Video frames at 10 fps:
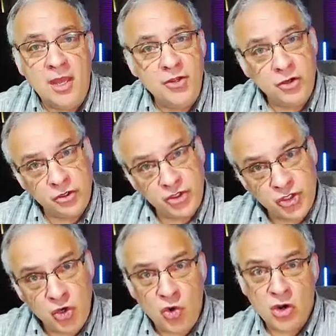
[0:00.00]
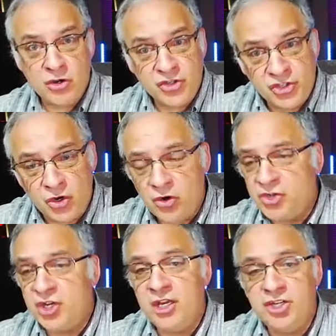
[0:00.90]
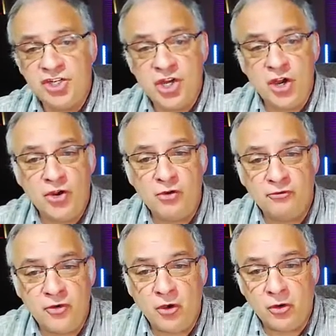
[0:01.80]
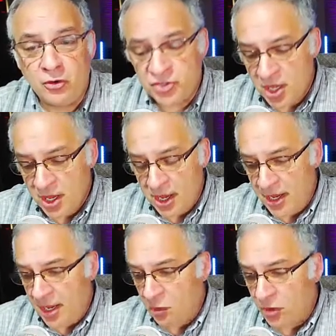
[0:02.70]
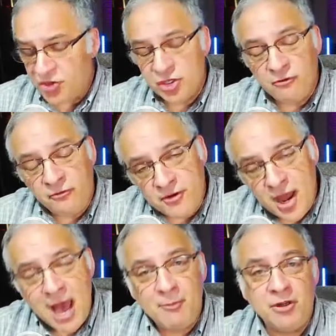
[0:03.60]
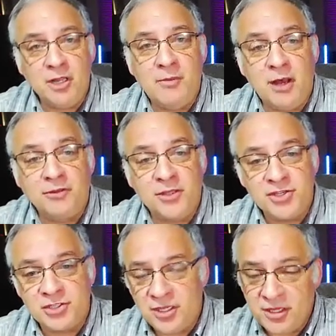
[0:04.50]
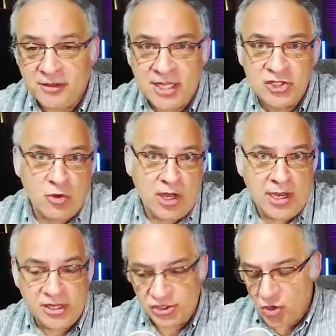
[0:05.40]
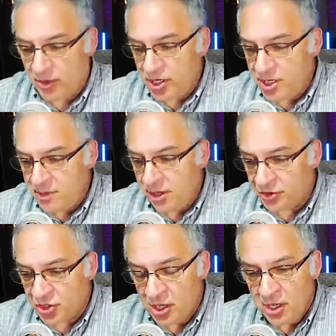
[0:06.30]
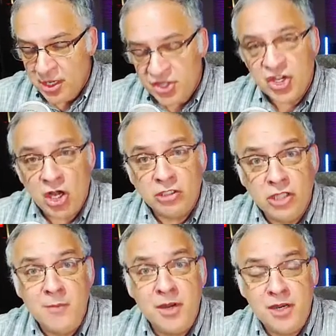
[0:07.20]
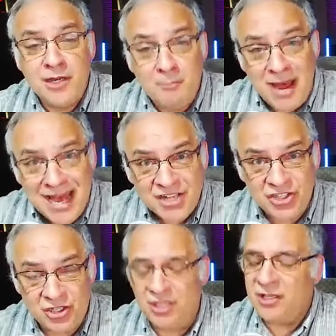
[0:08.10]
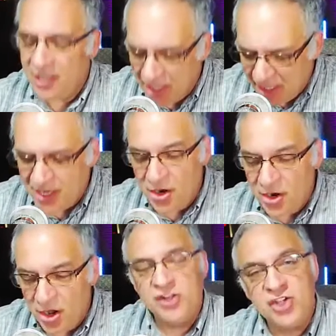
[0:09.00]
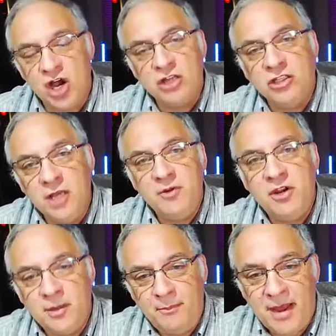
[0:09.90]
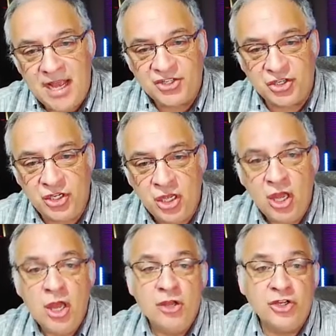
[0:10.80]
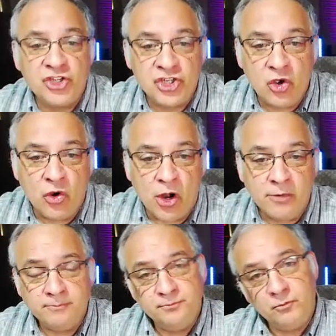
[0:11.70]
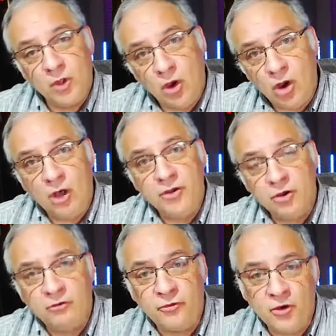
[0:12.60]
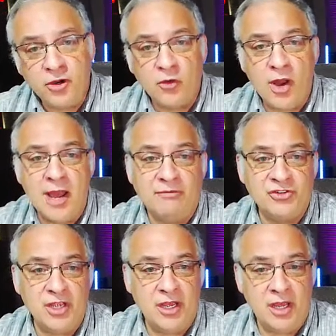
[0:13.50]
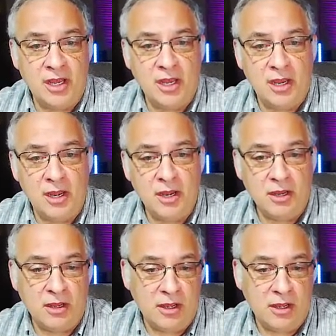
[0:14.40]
and you can store, search, and share your photos. And what's phenomenal about this, and I think that's why I had so many emails, it's unlimited capacity. Yeah, I know, it's unlimited capacity to store all your photographs, and